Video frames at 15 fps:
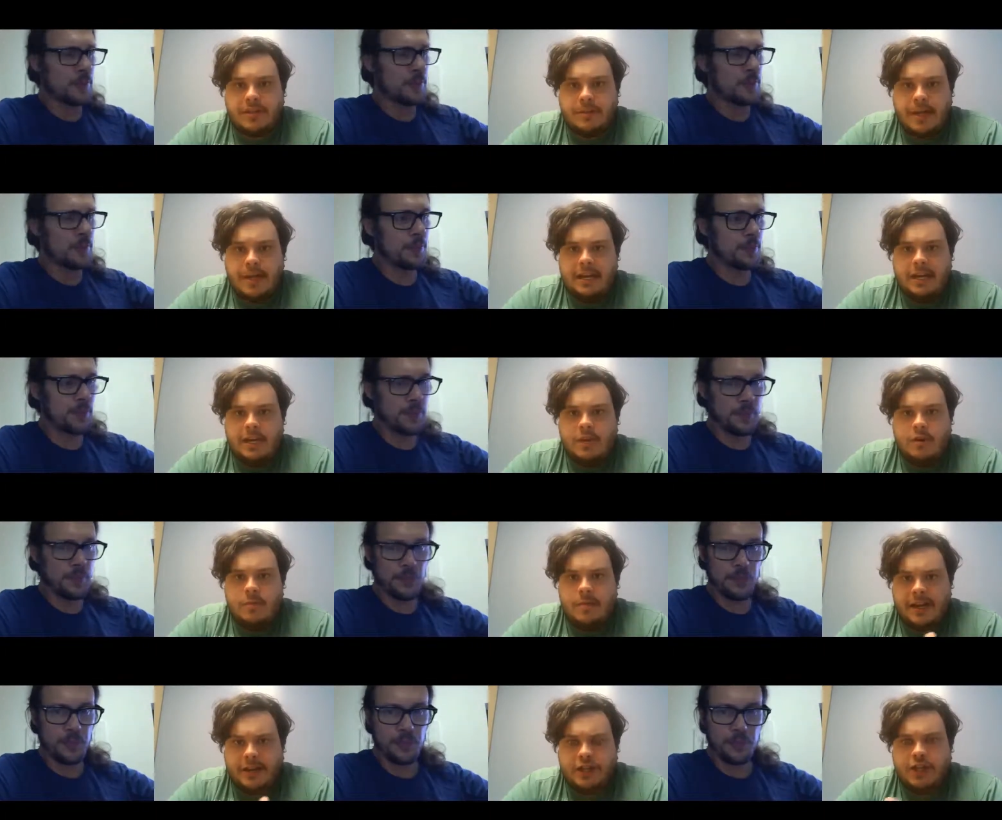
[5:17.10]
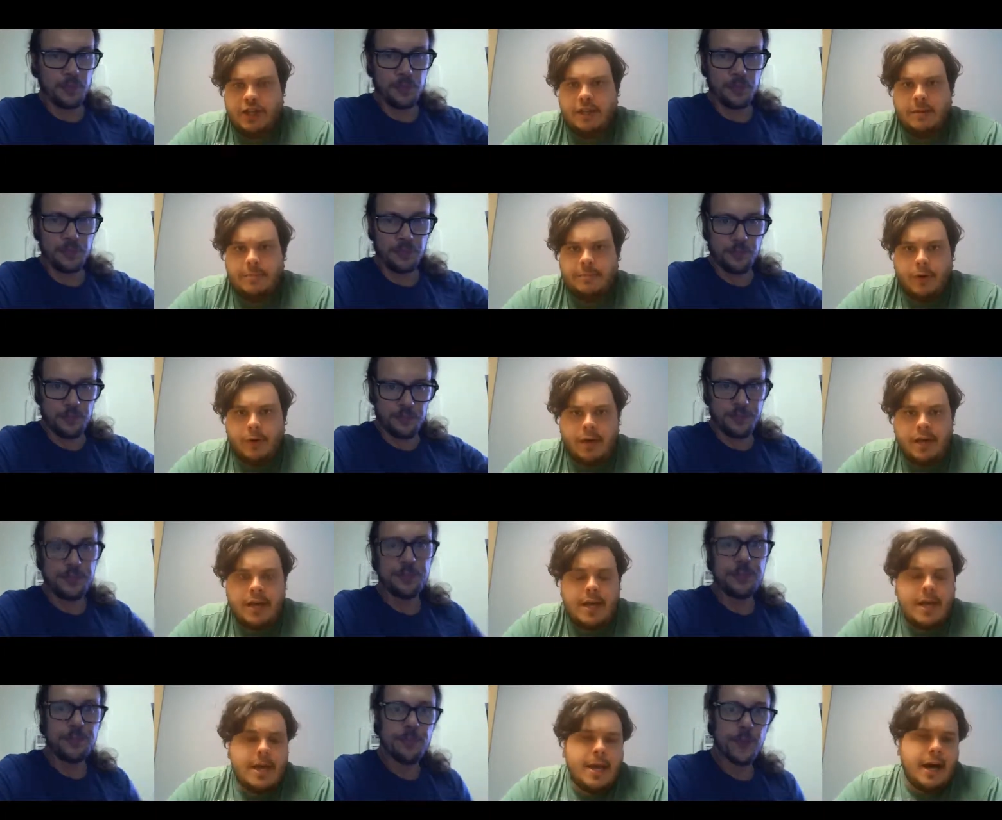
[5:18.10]
Speaker 1: to me that you mentioned in the book.
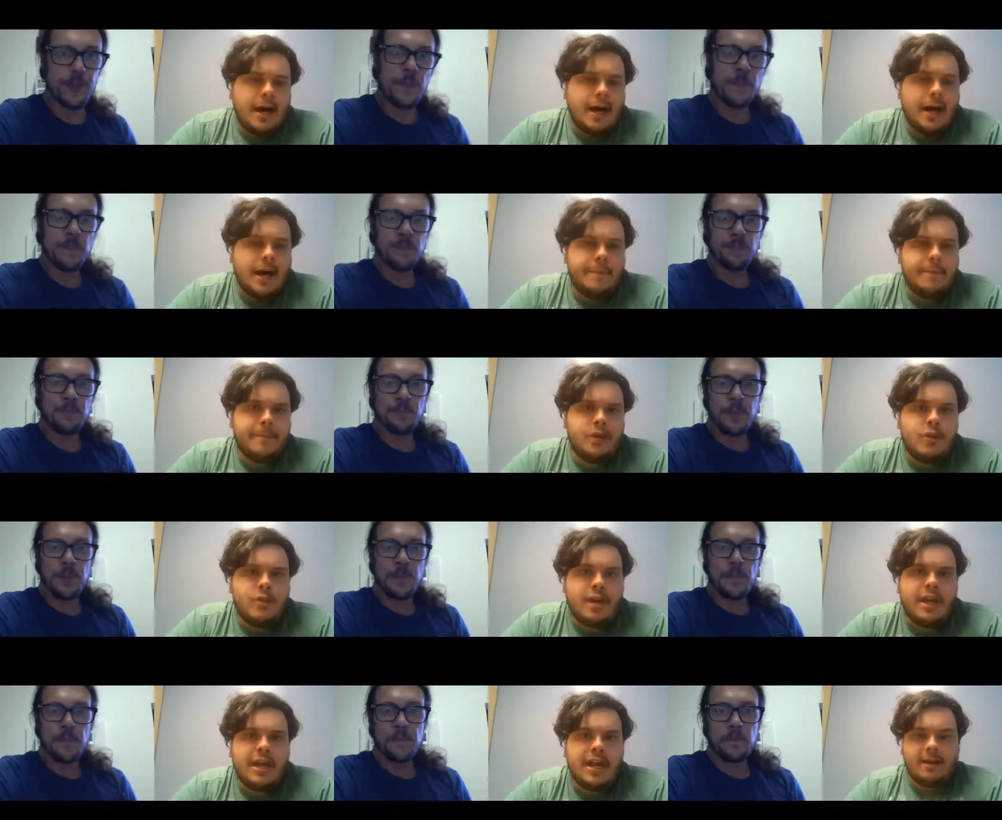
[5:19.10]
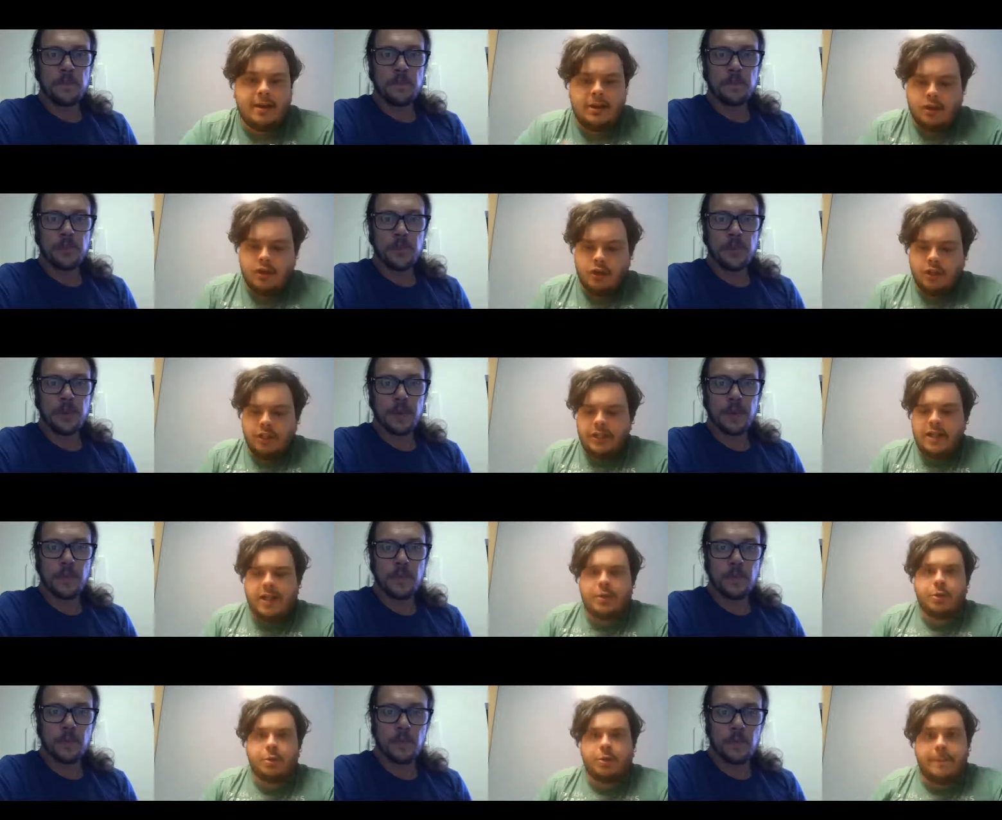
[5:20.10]
Um, you can get usually you get
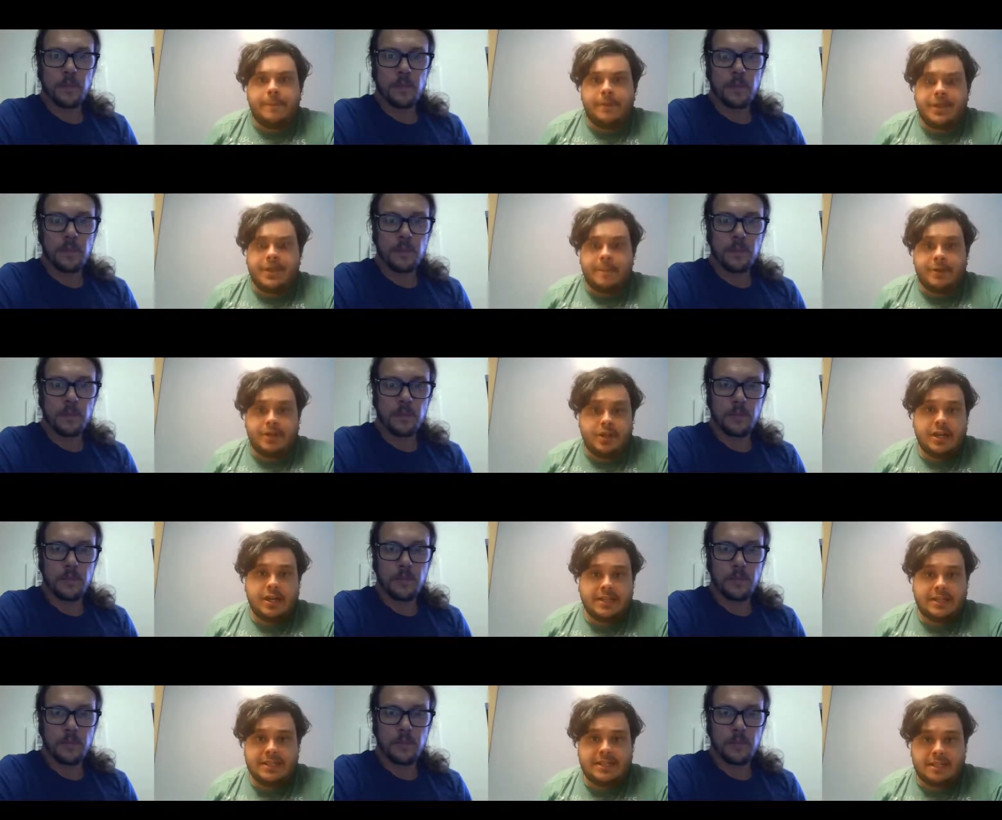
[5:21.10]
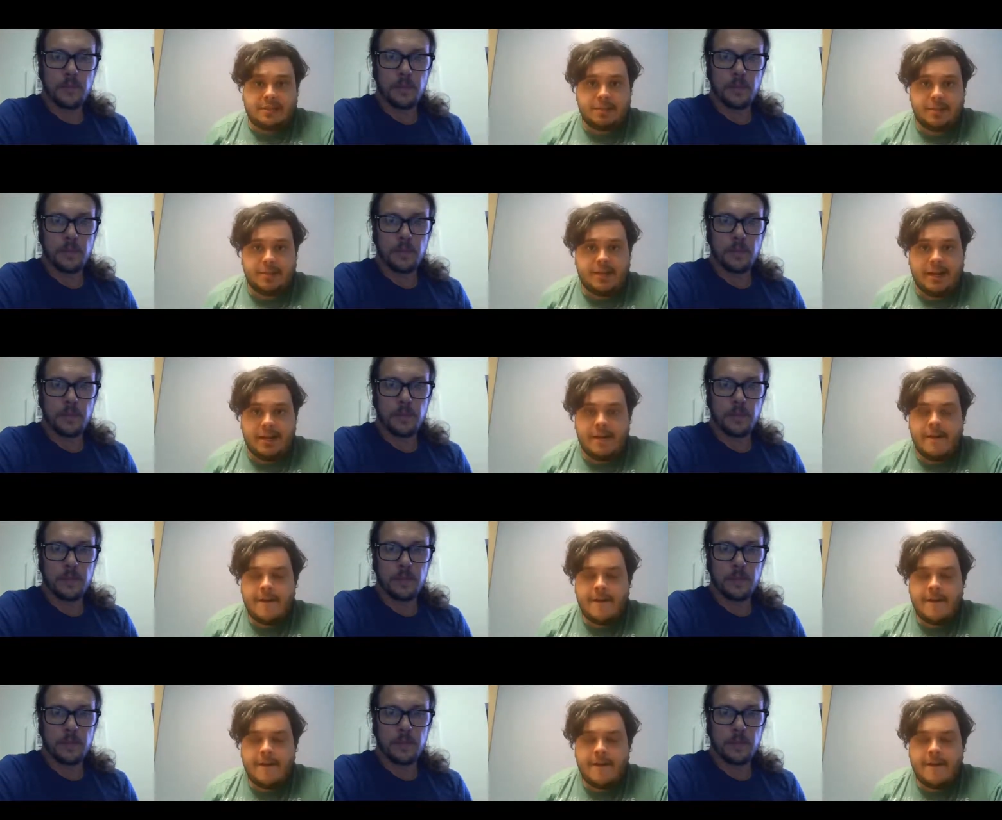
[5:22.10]
three percent, but you can get six percent.